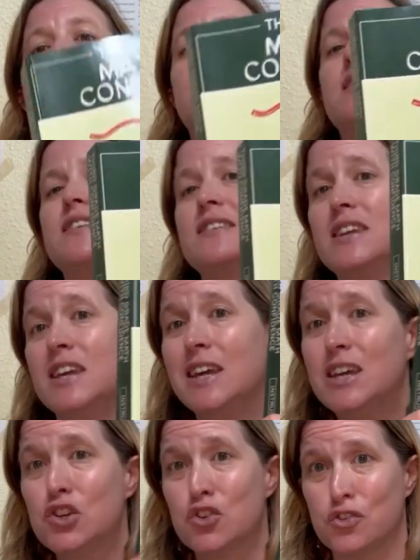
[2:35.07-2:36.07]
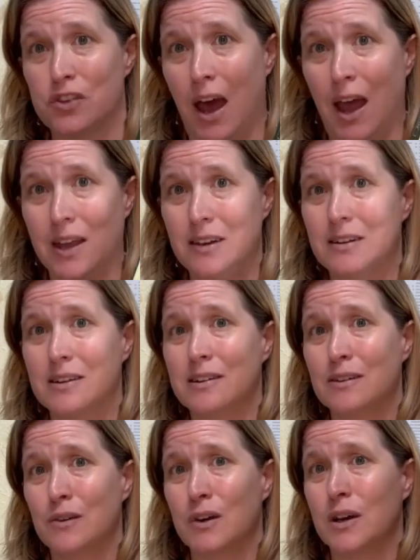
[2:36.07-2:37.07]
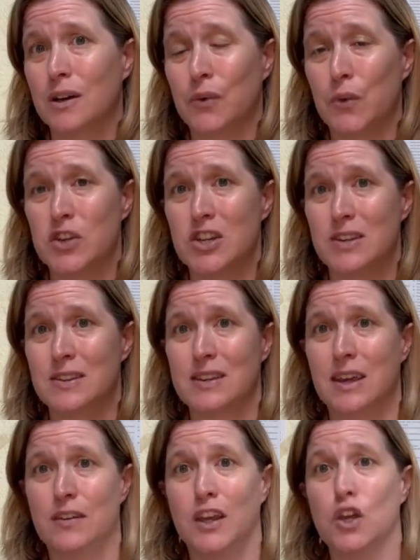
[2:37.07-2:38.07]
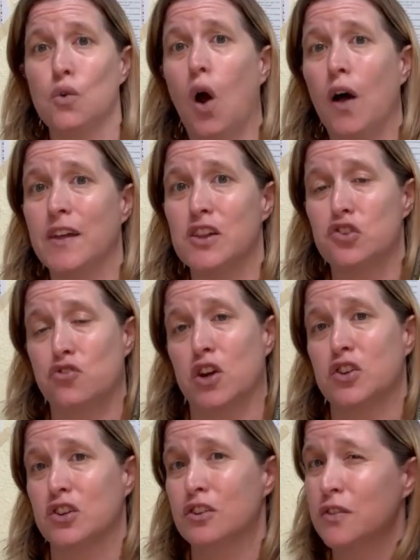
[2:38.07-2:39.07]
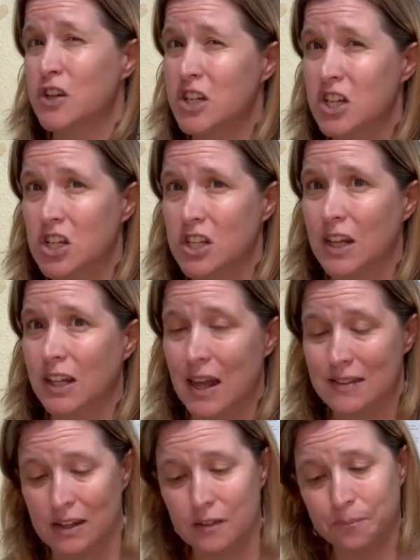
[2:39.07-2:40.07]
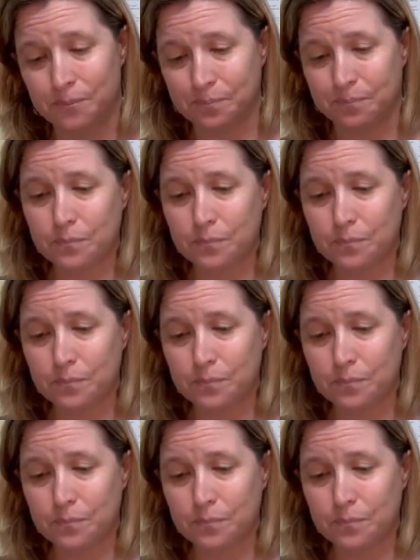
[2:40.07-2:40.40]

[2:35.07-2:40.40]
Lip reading: this teacher's guide, which is giving you all the instructions for teaching the lesson.